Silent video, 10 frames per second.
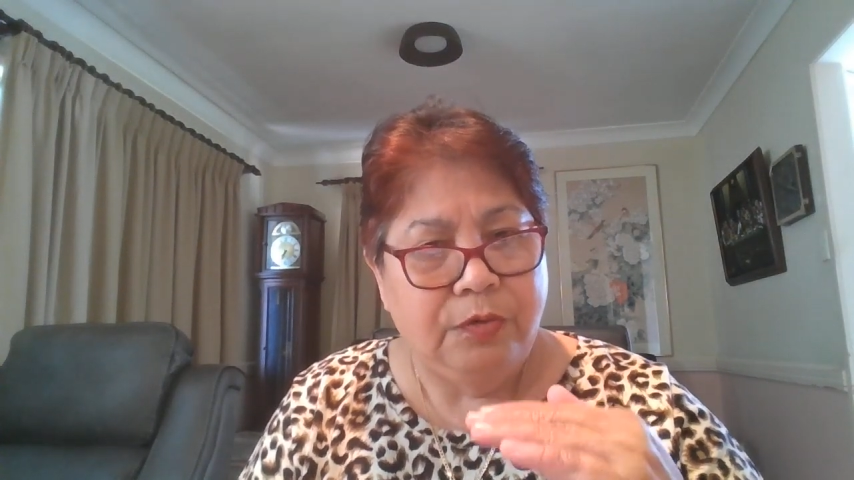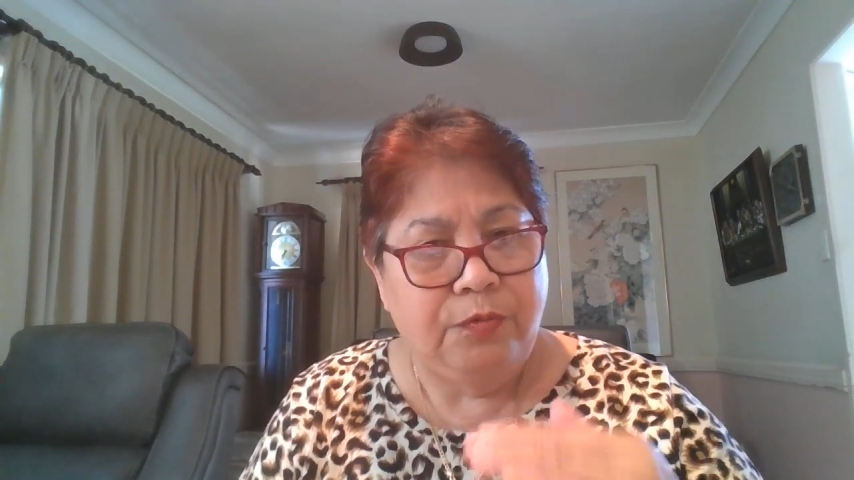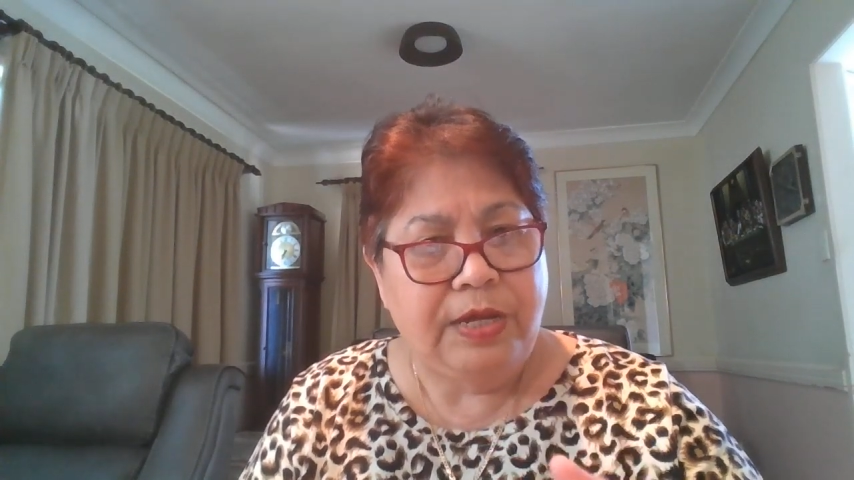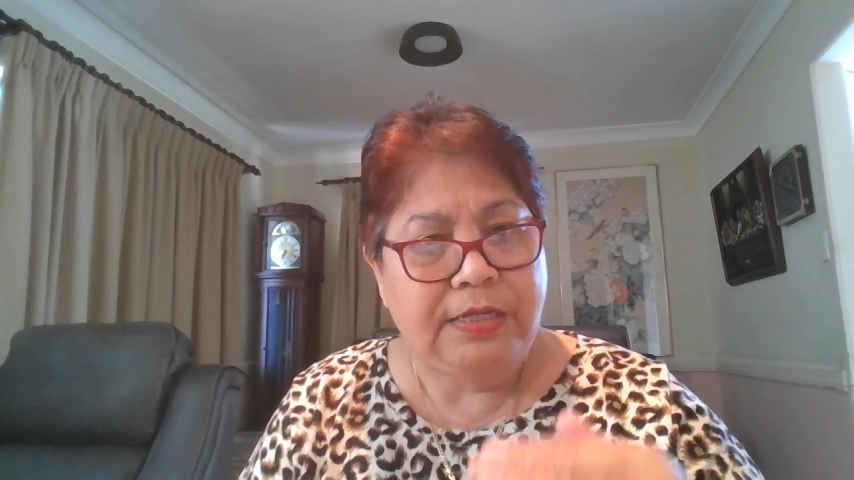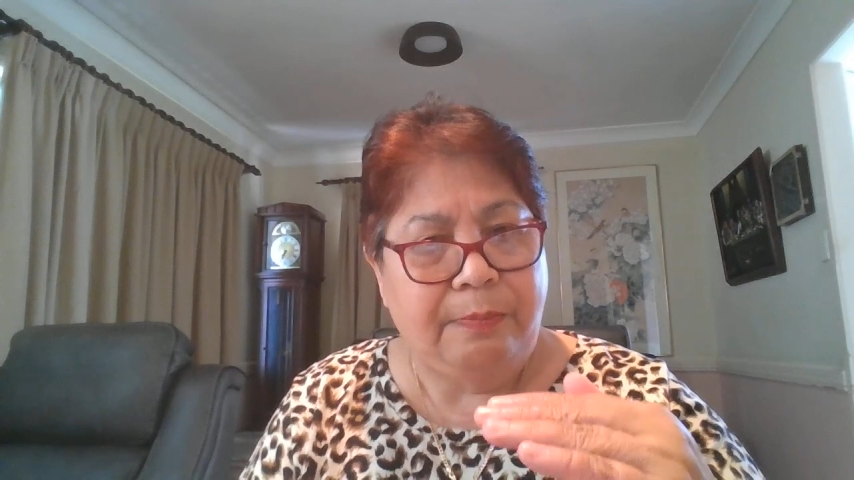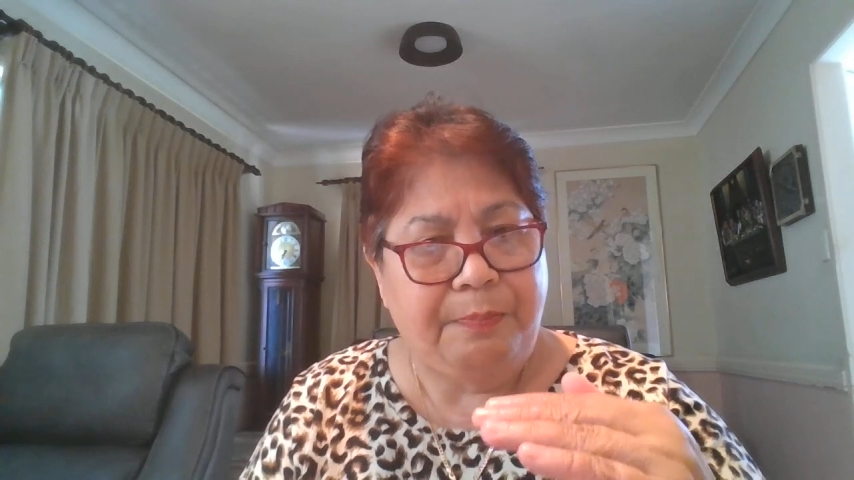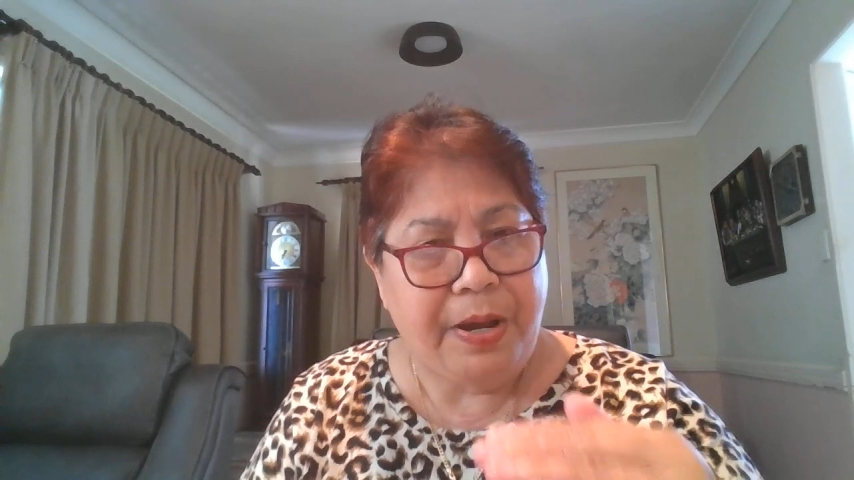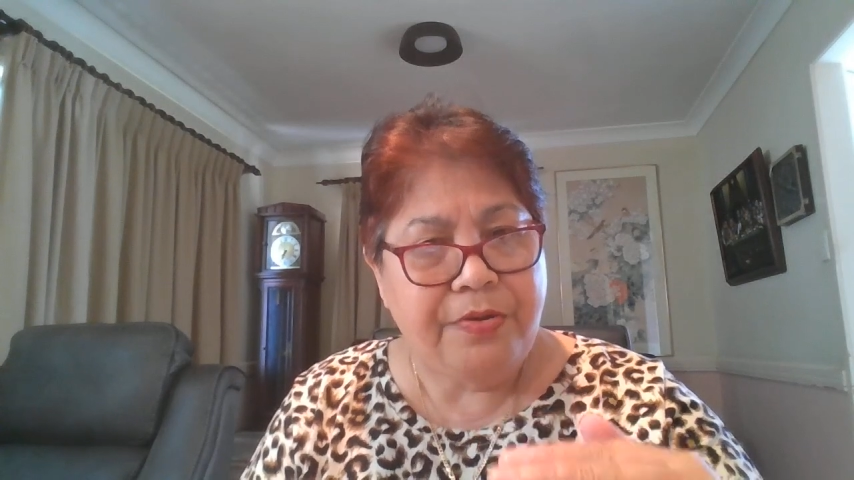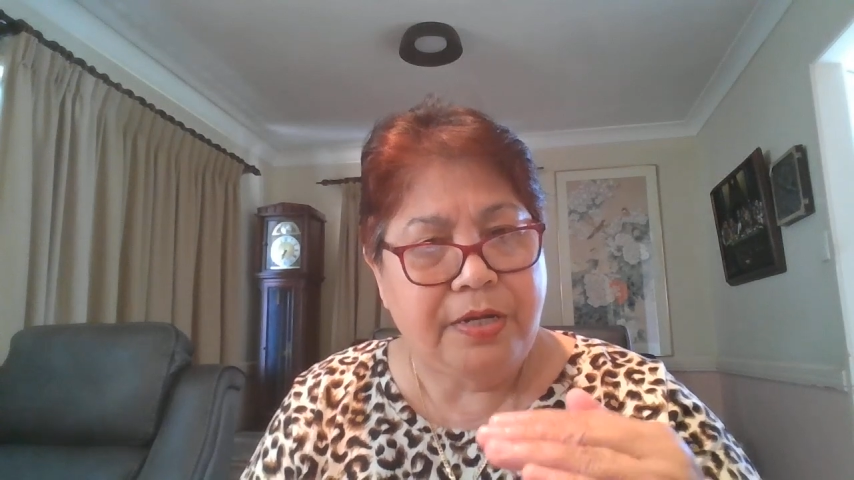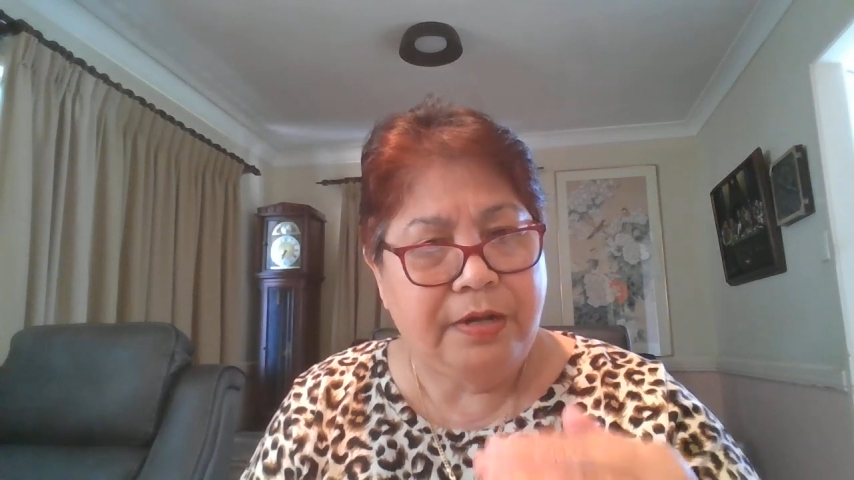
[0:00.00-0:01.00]
read the
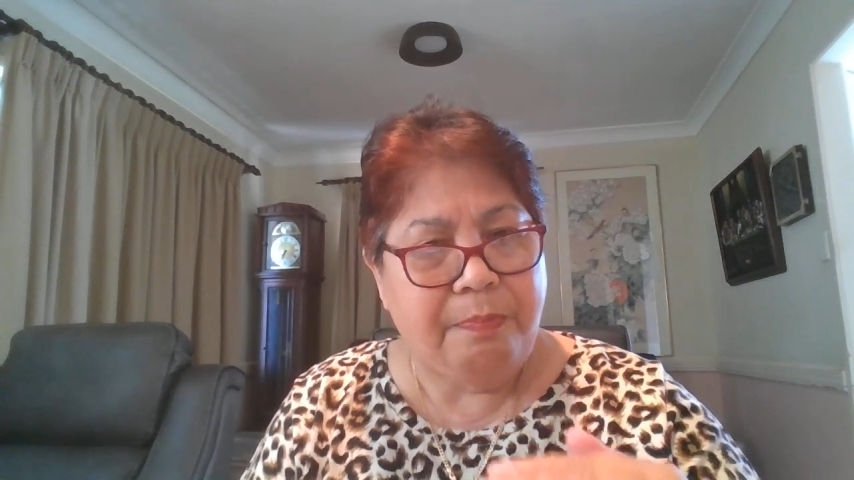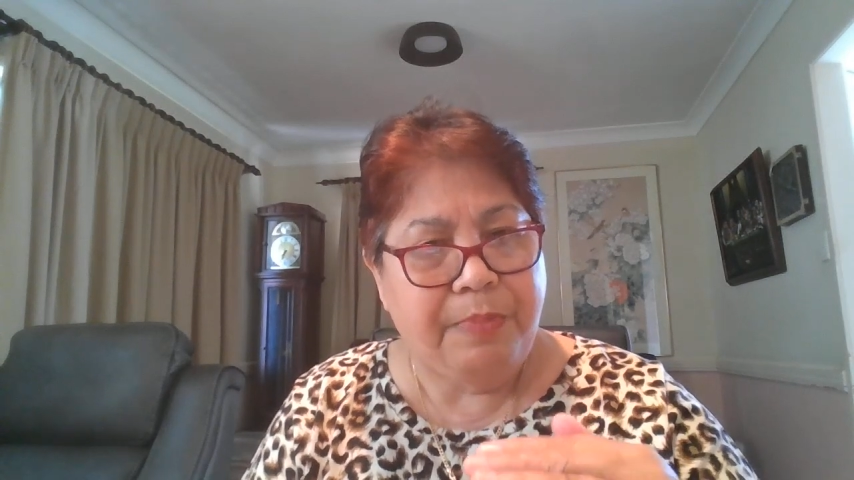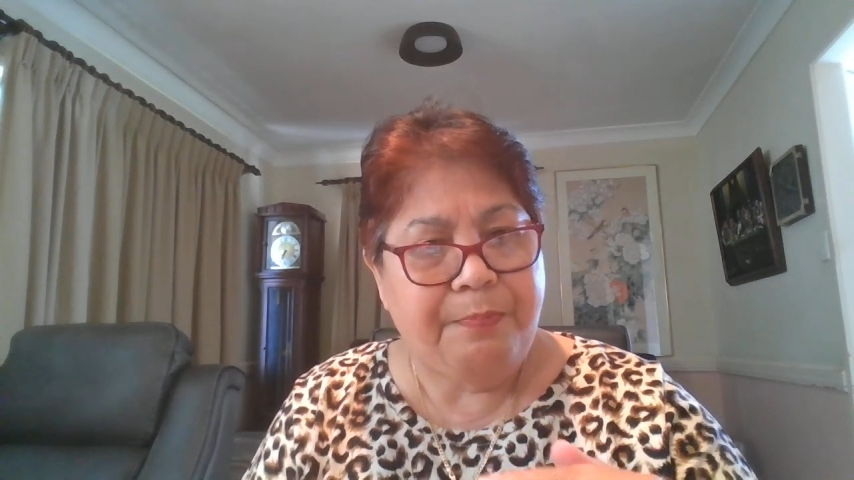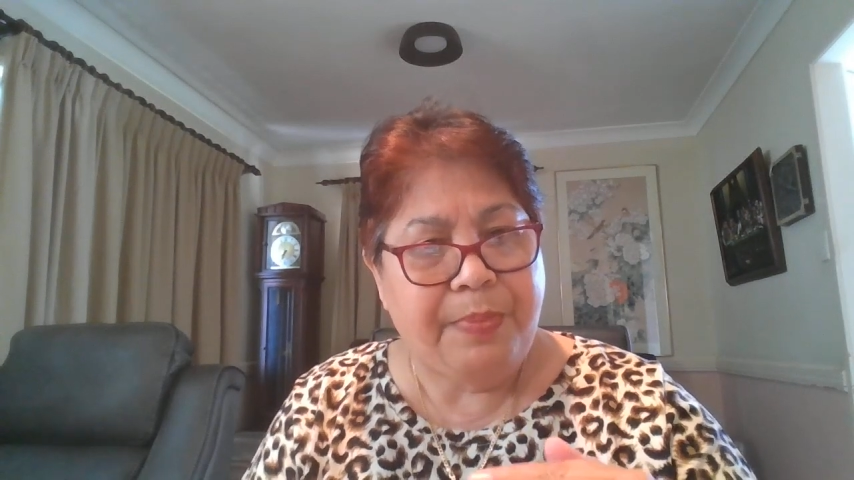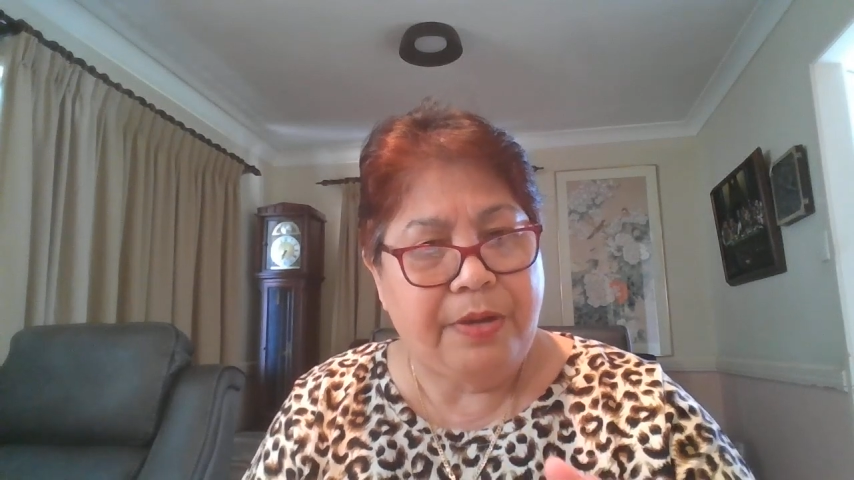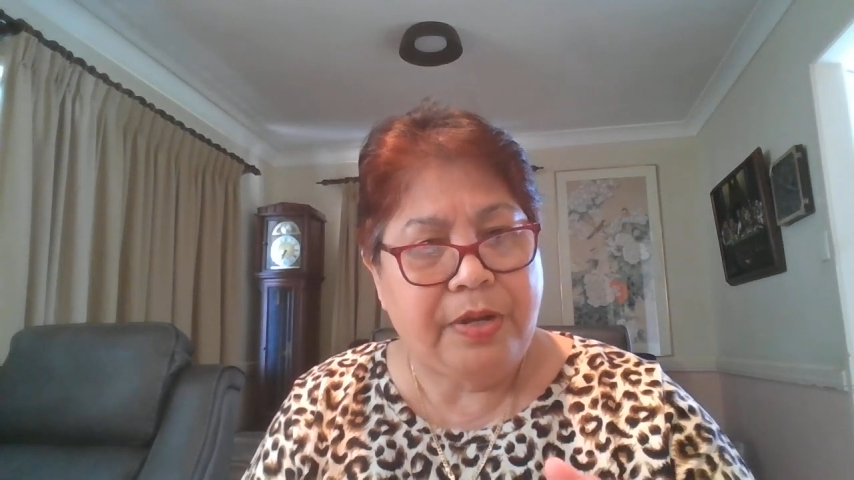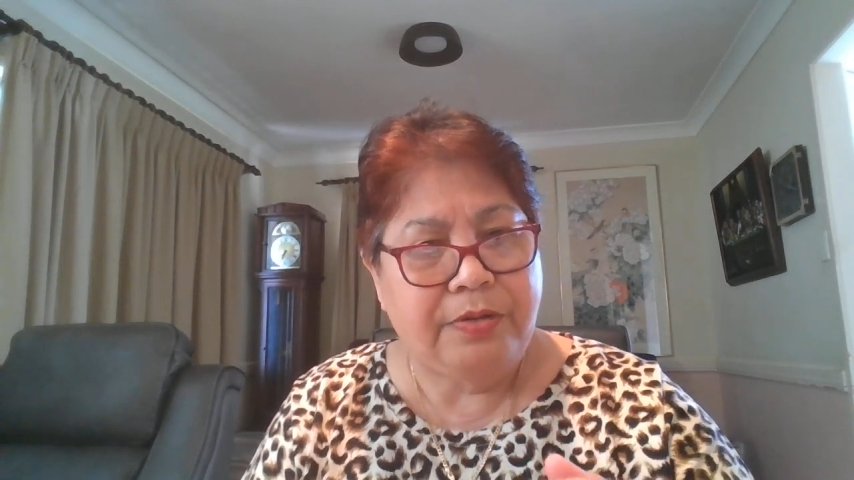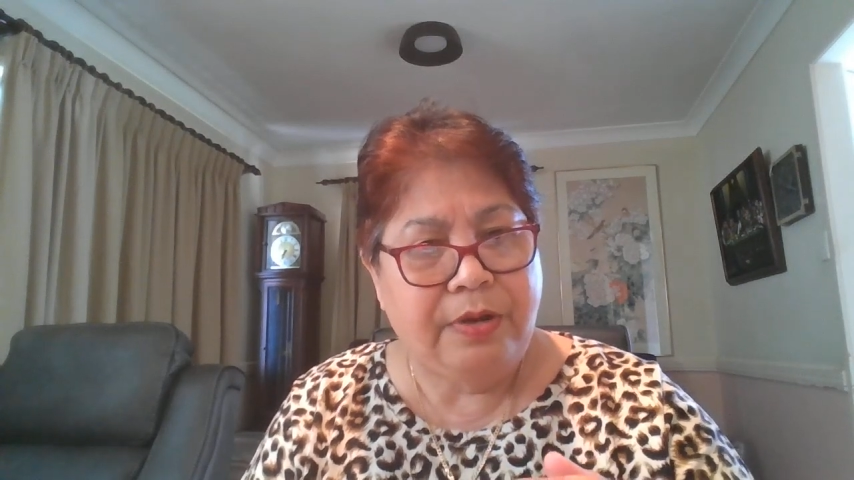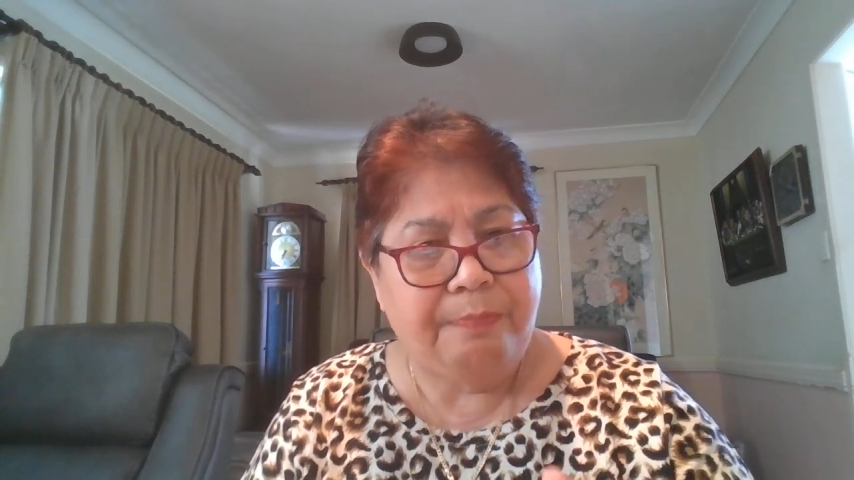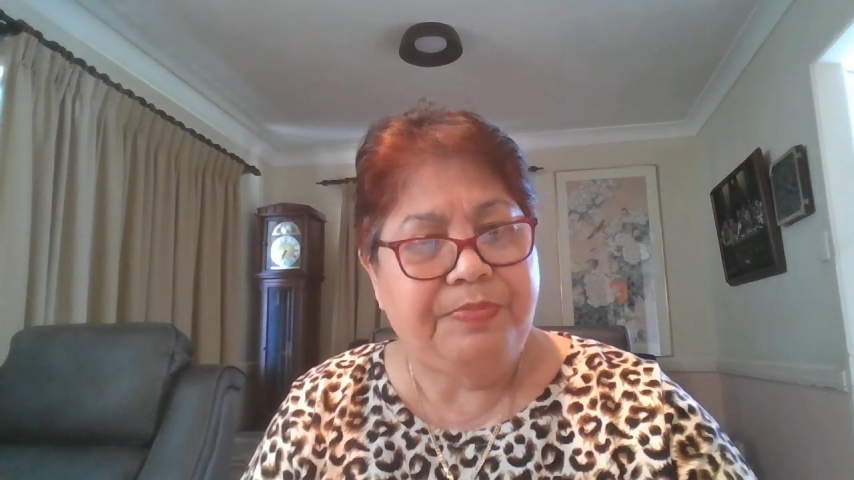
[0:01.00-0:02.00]
paragraph by
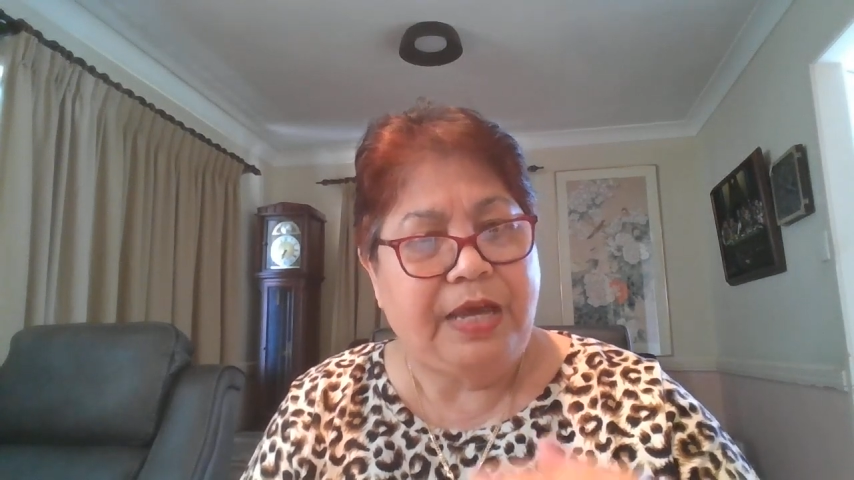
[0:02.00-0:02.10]
paragraph,